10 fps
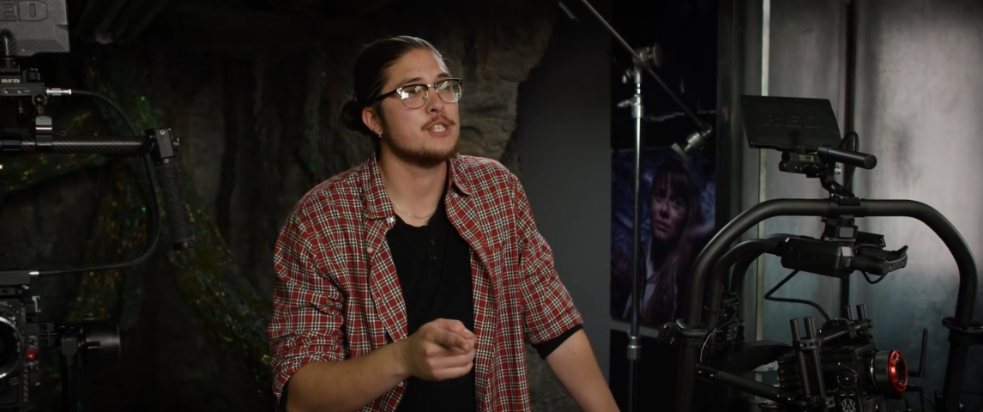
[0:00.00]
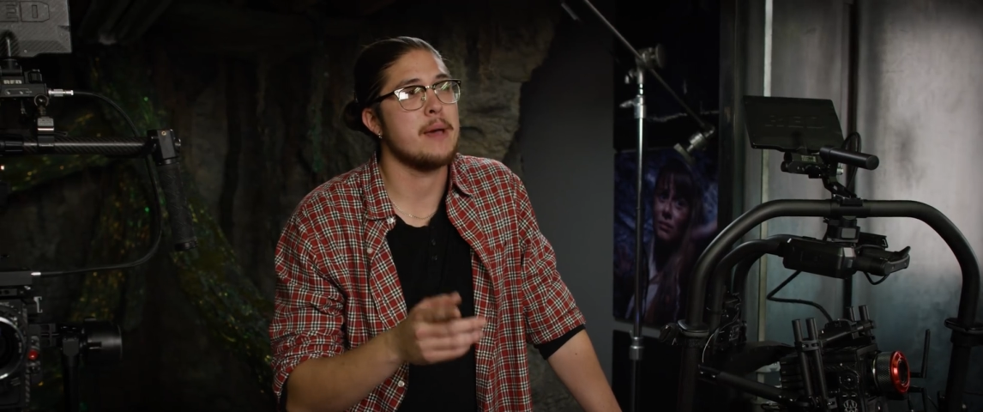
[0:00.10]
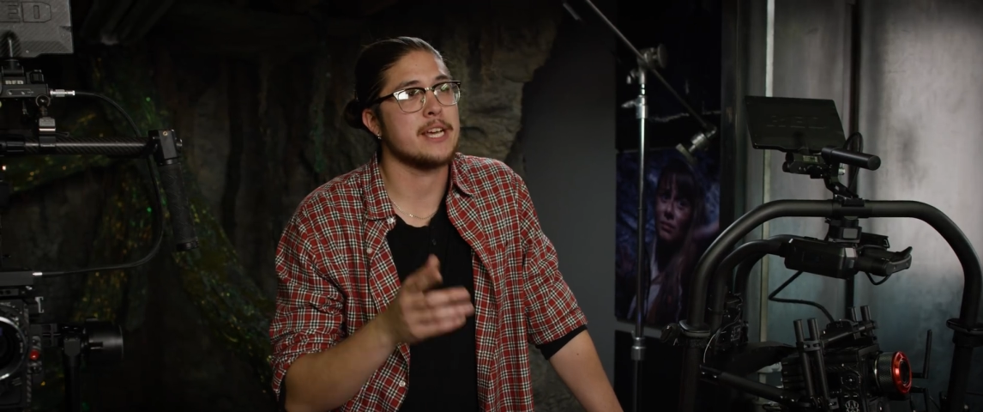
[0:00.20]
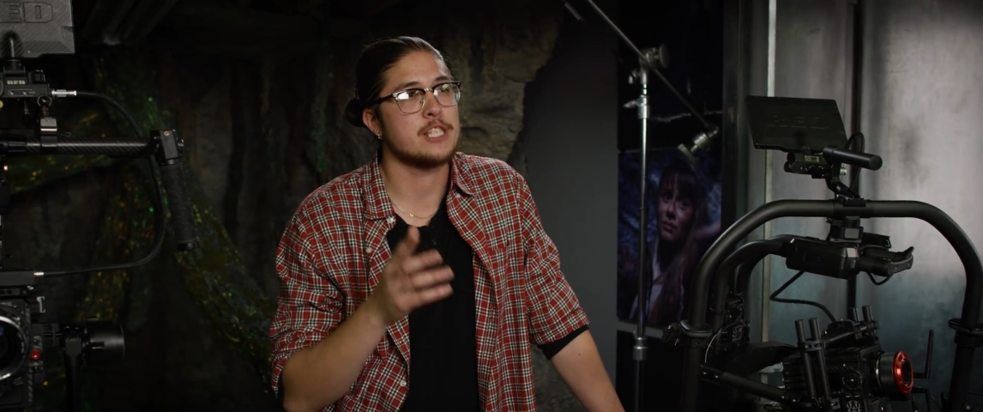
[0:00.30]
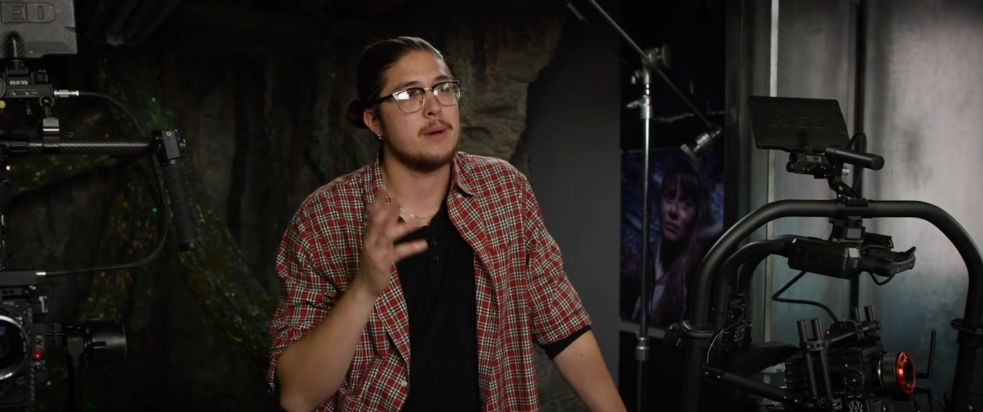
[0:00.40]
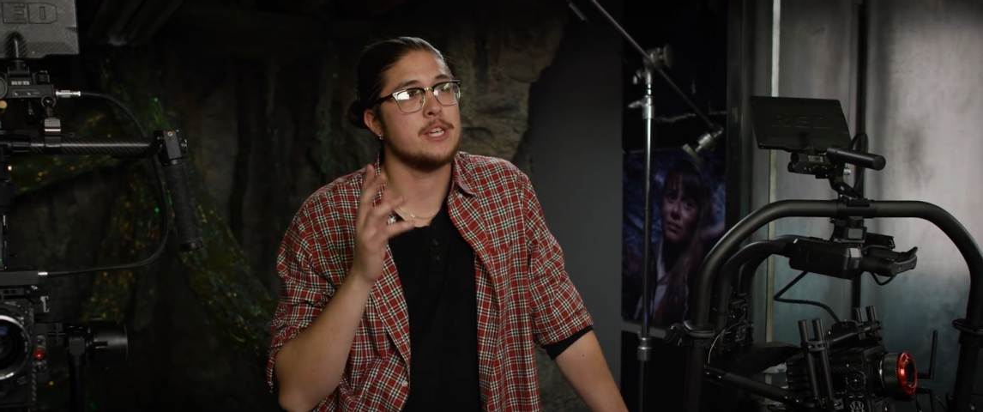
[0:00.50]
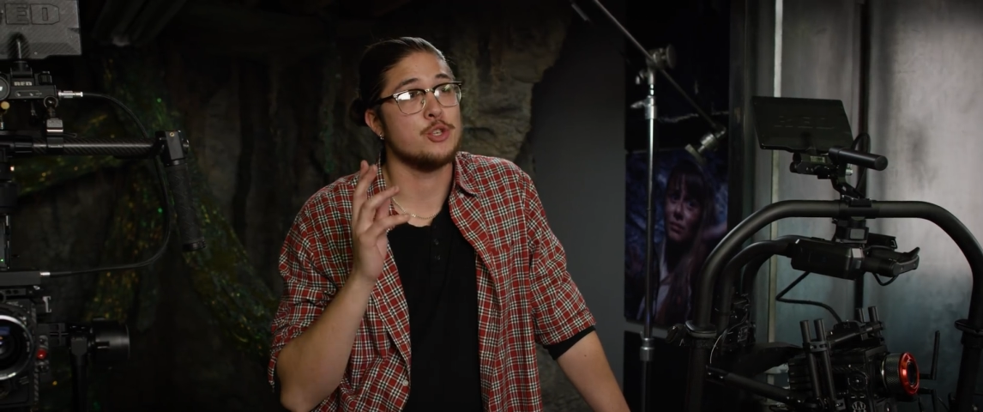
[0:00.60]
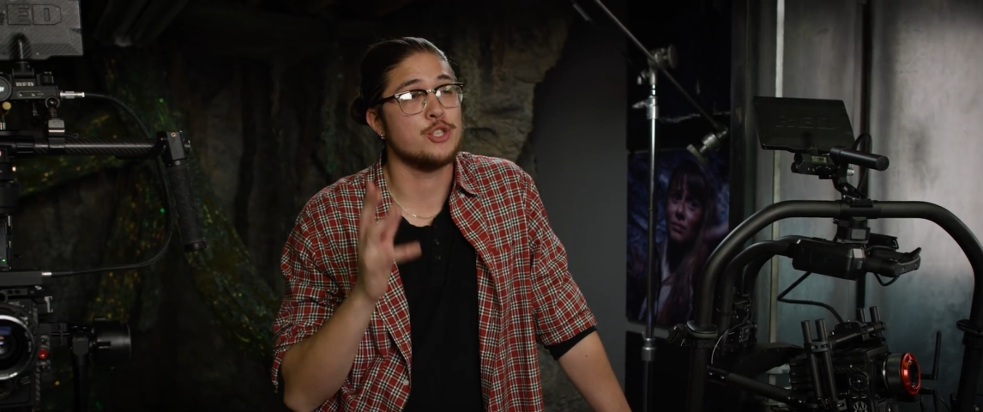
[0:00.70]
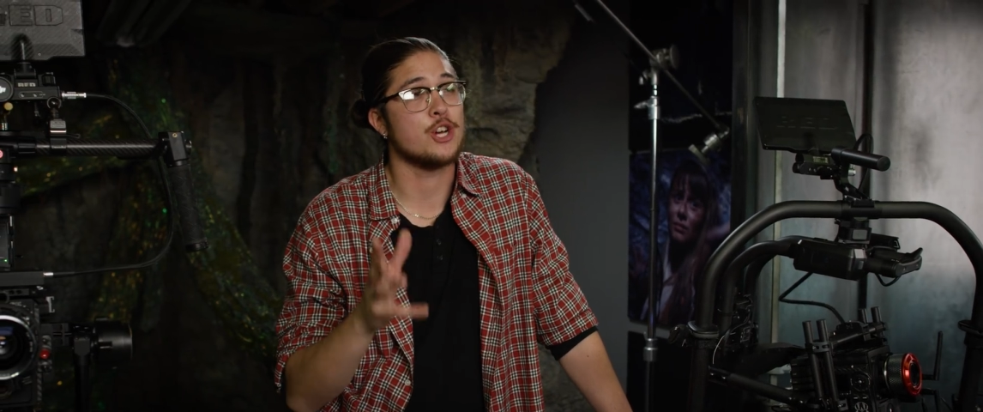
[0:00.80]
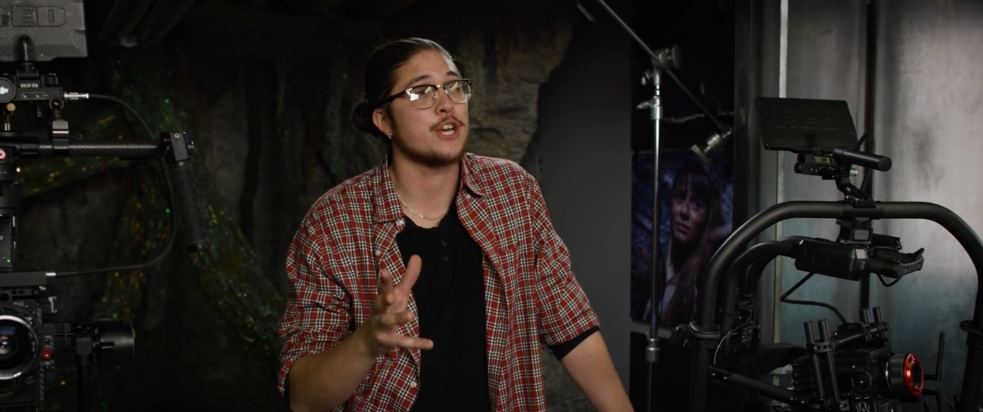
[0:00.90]
to maximize
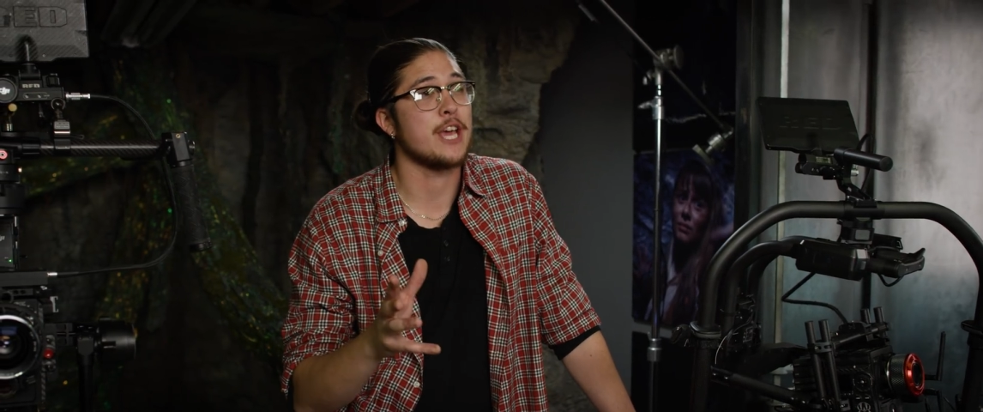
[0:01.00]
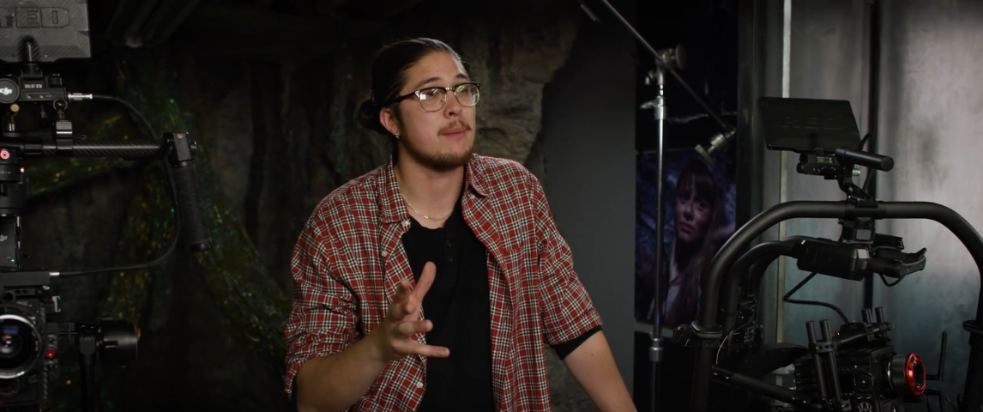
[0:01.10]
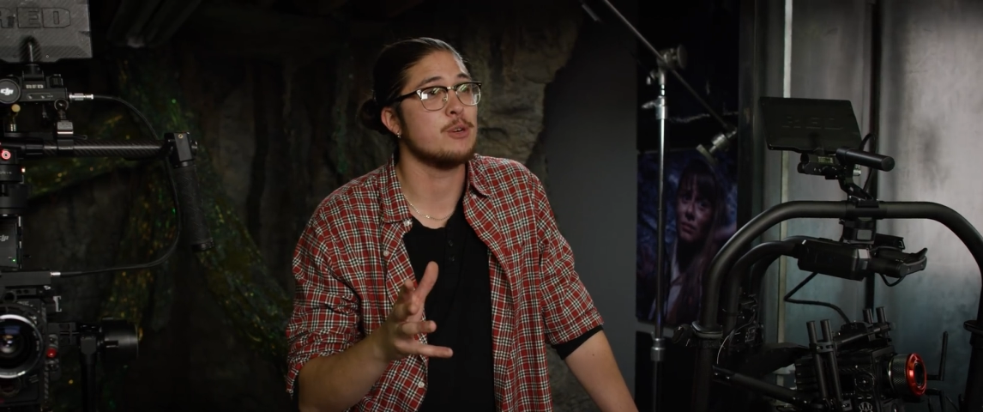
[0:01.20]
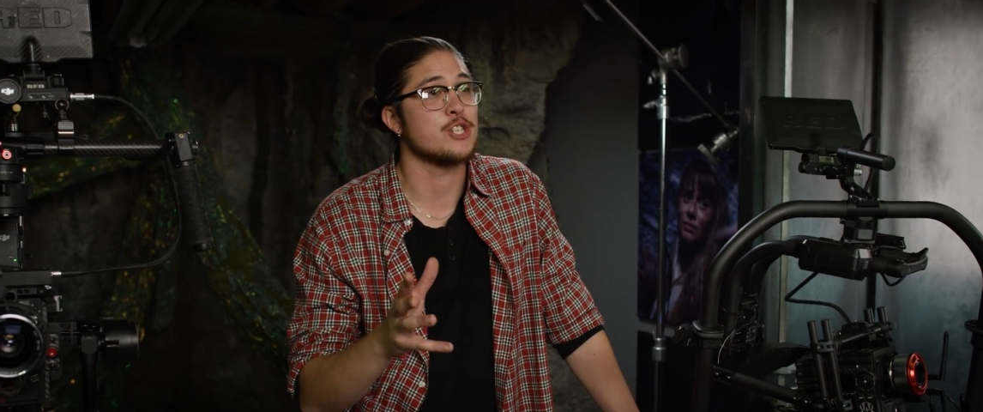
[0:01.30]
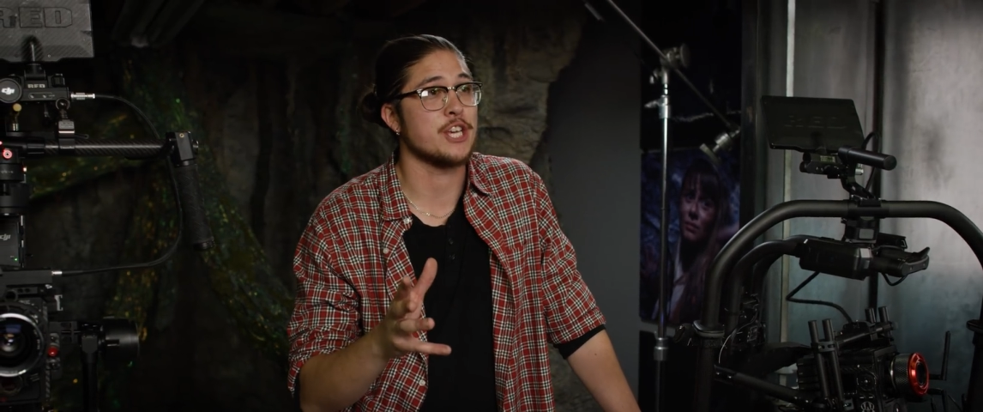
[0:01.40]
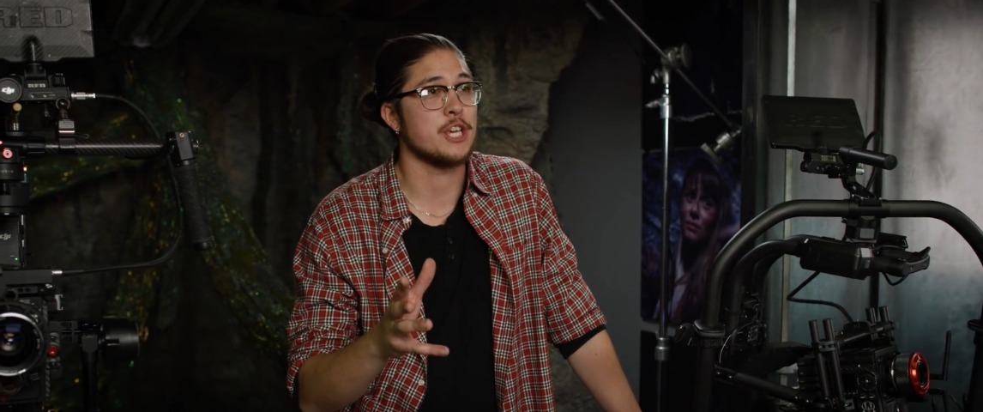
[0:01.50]
using our cameras on a